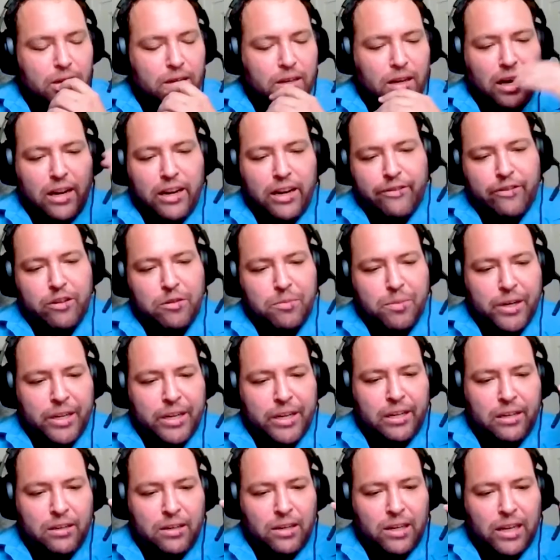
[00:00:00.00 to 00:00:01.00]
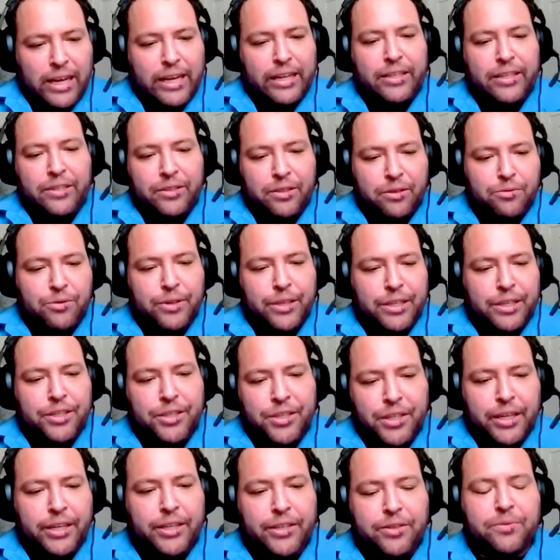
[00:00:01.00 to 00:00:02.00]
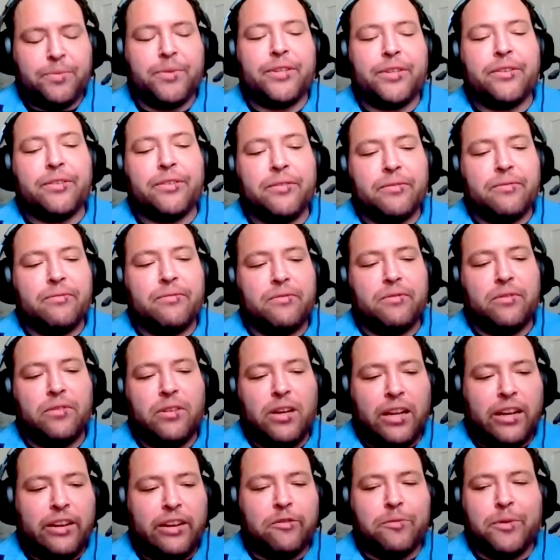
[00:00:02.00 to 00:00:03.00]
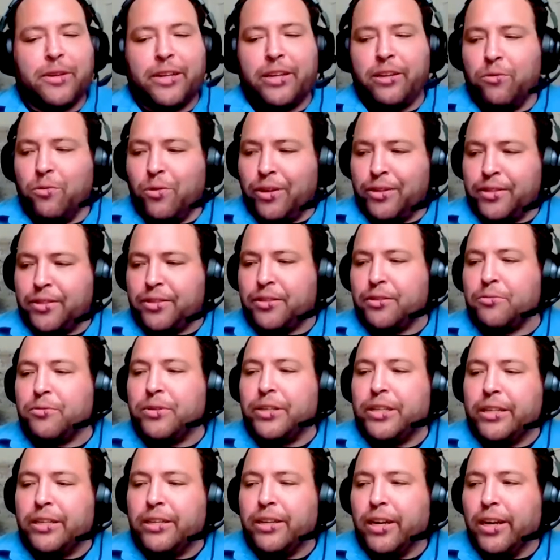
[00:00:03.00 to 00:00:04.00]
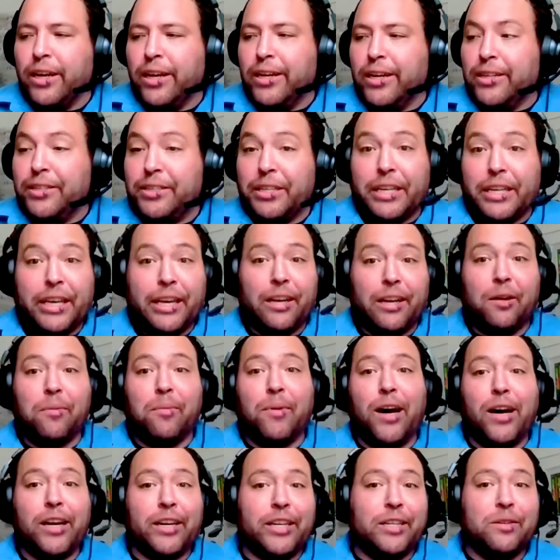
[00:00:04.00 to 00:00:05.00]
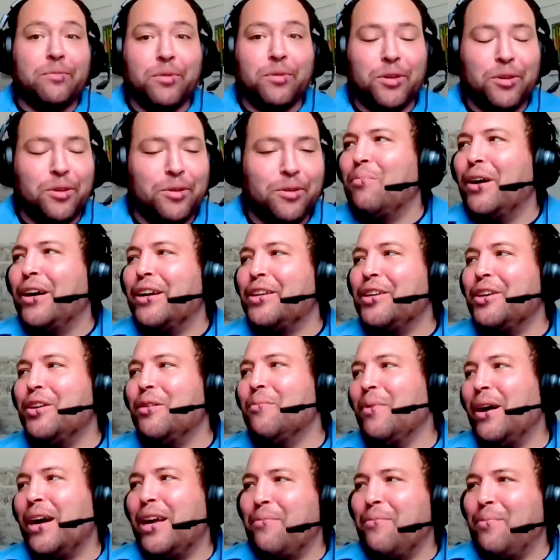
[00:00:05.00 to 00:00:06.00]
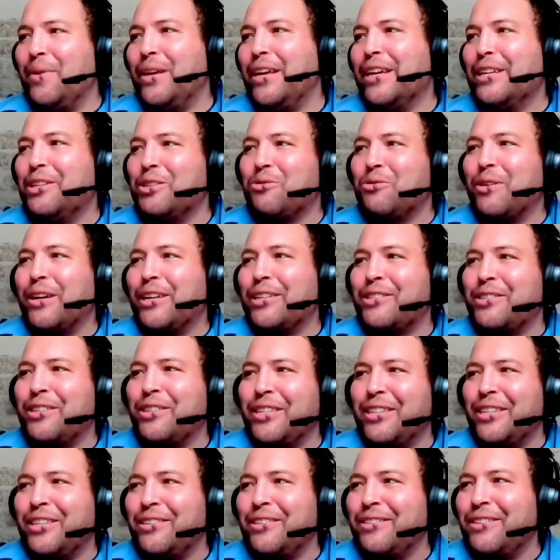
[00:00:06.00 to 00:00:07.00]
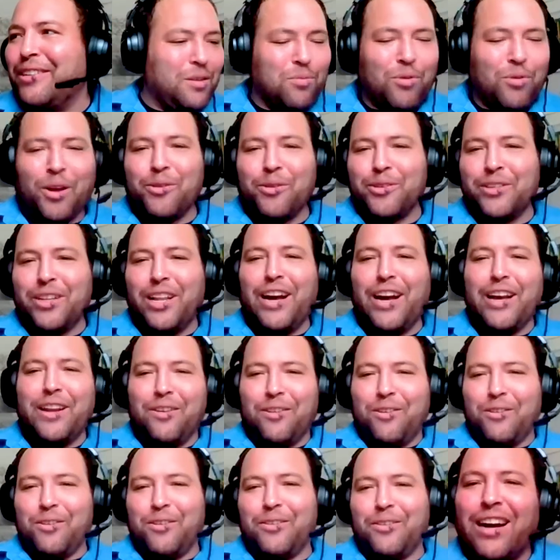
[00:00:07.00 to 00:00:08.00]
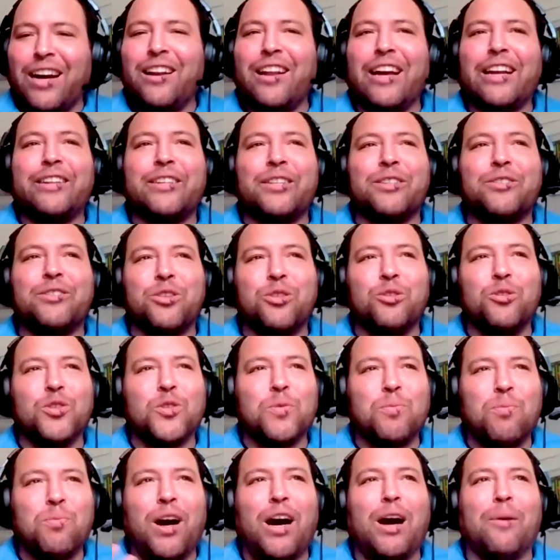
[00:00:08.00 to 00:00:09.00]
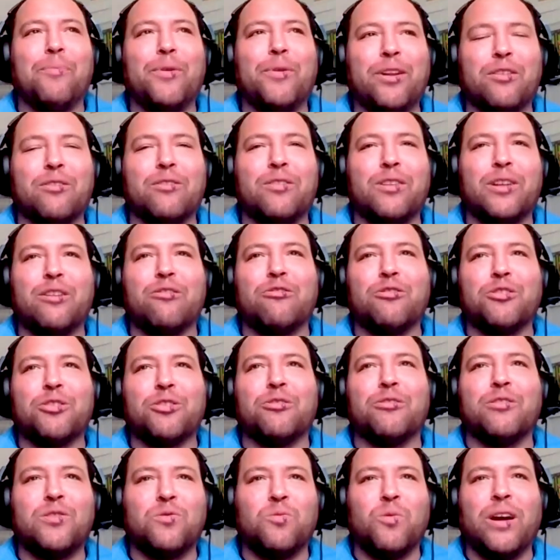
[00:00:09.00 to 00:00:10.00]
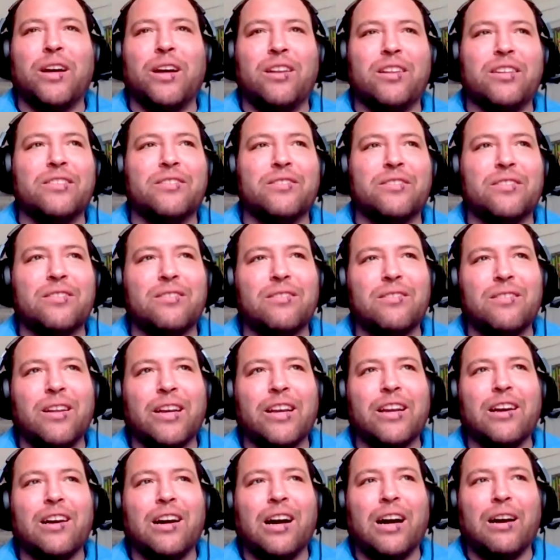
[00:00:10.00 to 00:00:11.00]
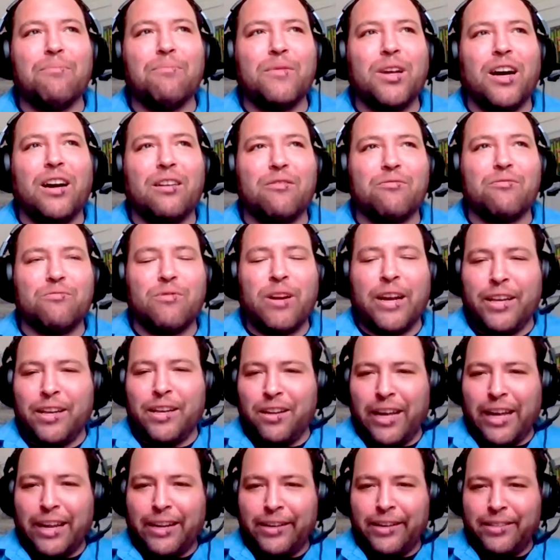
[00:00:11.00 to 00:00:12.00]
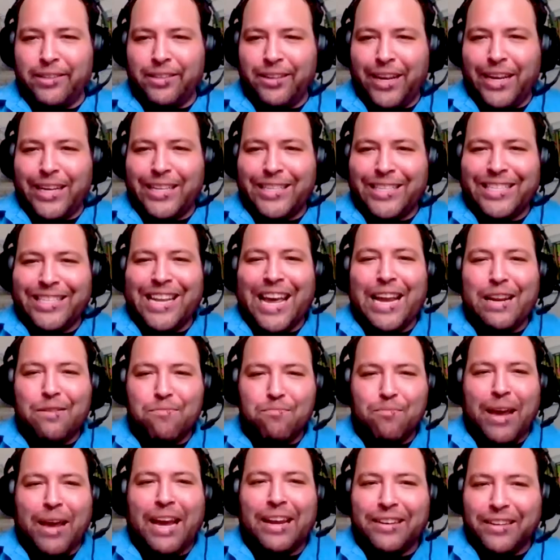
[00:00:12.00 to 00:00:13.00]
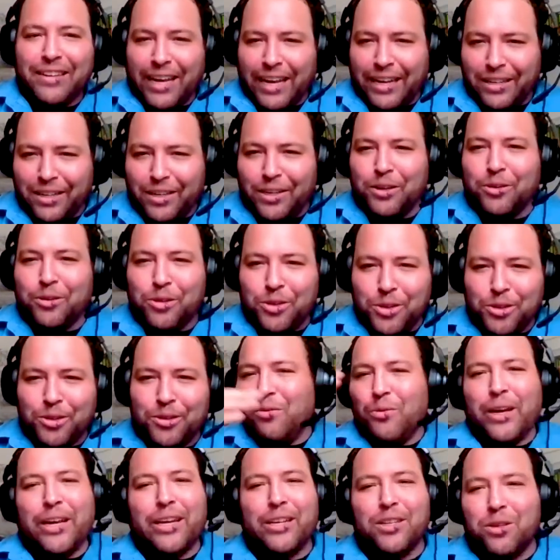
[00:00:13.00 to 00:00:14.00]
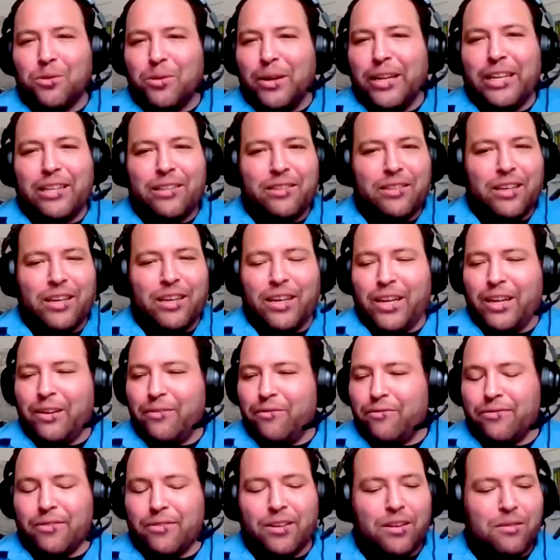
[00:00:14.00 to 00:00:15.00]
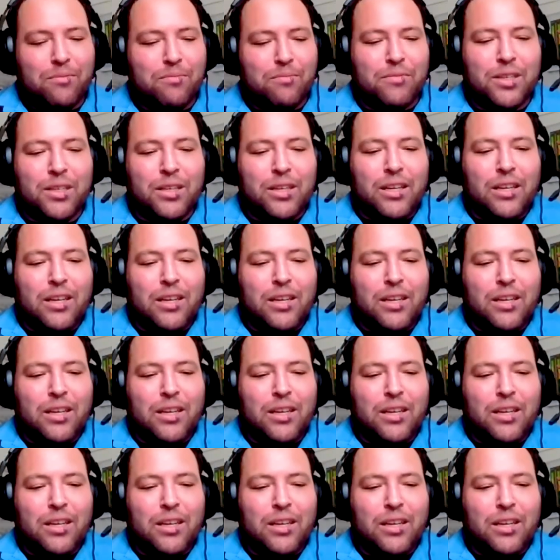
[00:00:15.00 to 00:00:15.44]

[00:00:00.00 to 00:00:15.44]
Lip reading: Not everybody likes to read Shakespeare. Not everybody wants to read To Kill a Mockingbird, but you might be interested in The Brothers Lionheart. I like to choose popular literature as well as, I'm not regulated to state mandate literature. We can do anything from